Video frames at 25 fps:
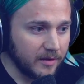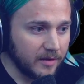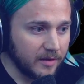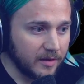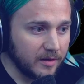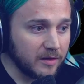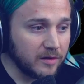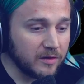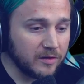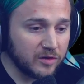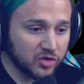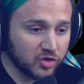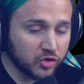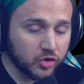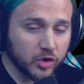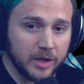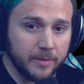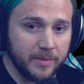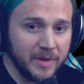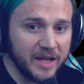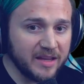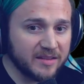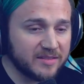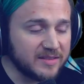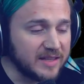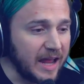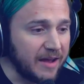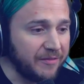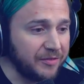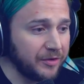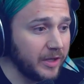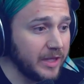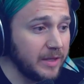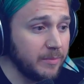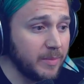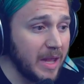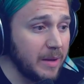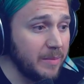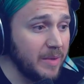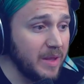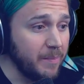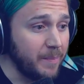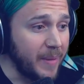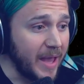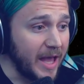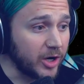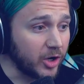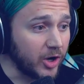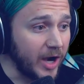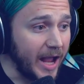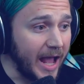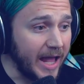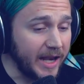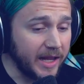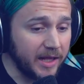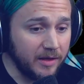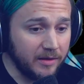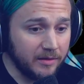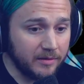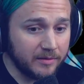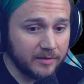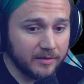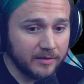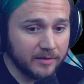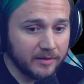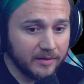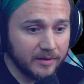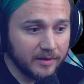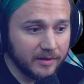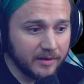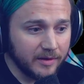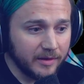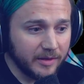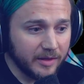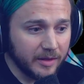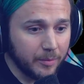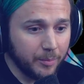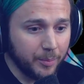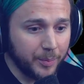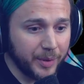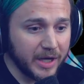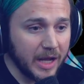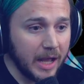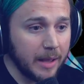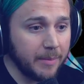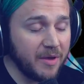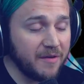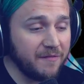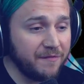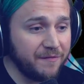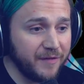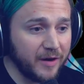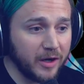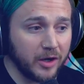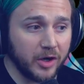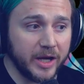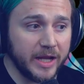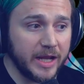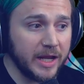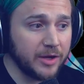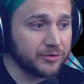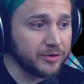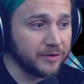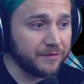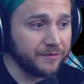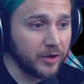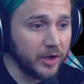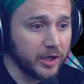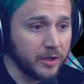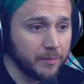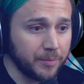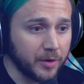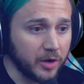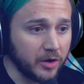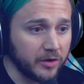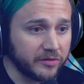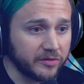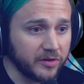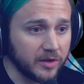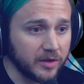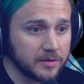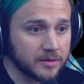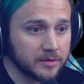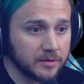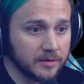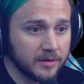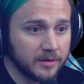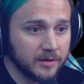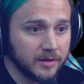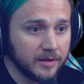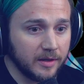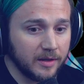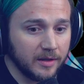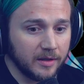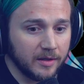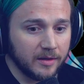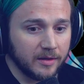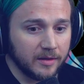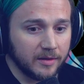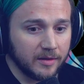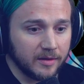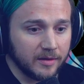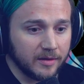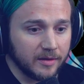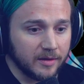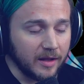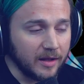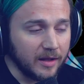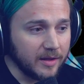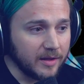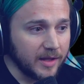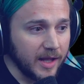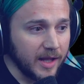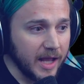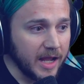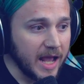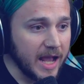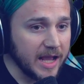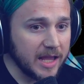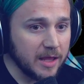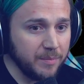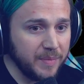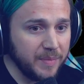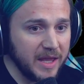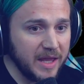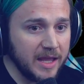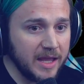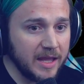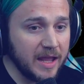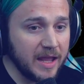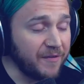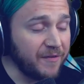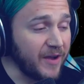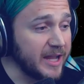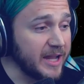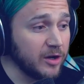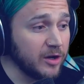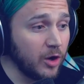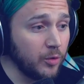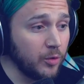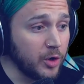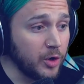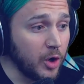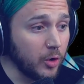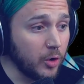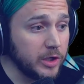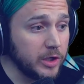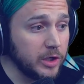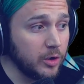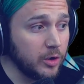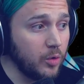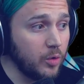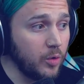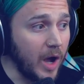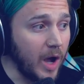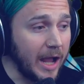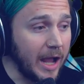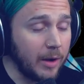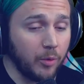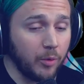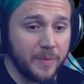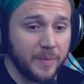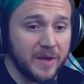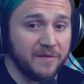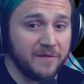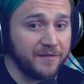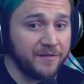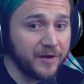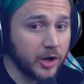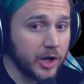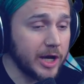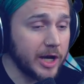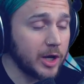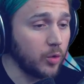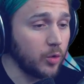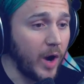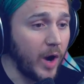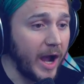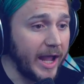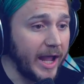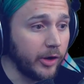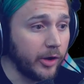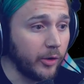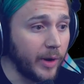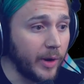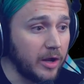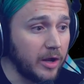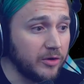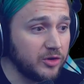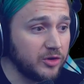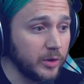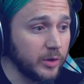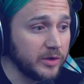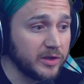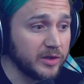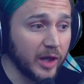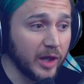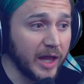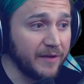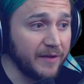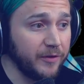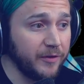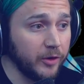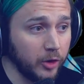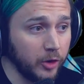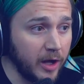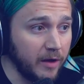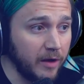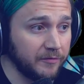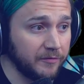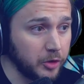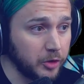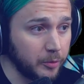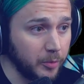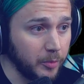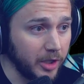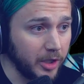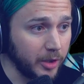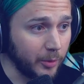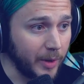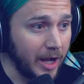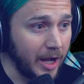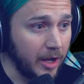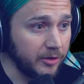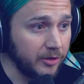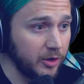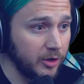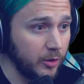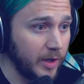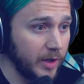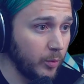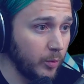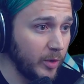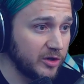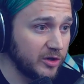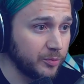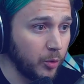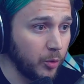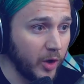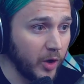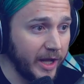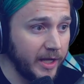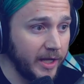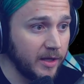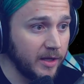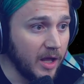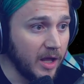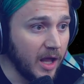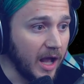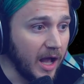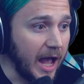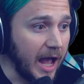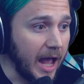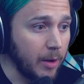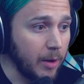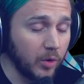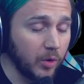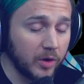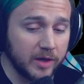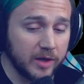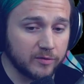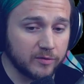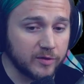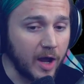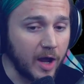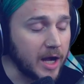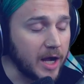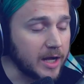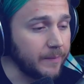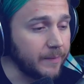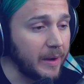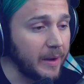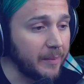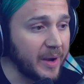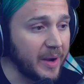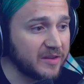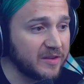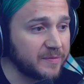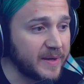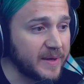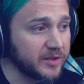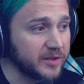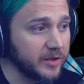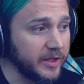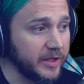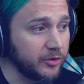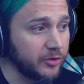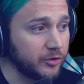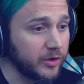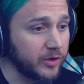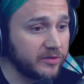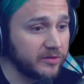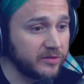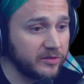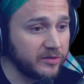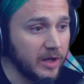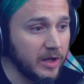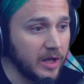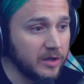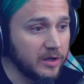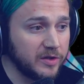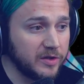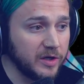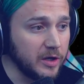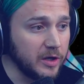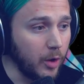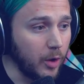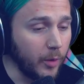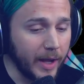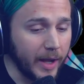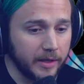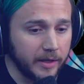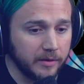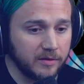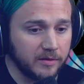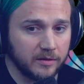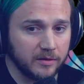Streaming has definitely made me better at it, but I'm a very introverted person. And I can be, if I don't know you, I will be very quiet around you until I feel comfortable around you, at which point I will talk about my special interests to no end.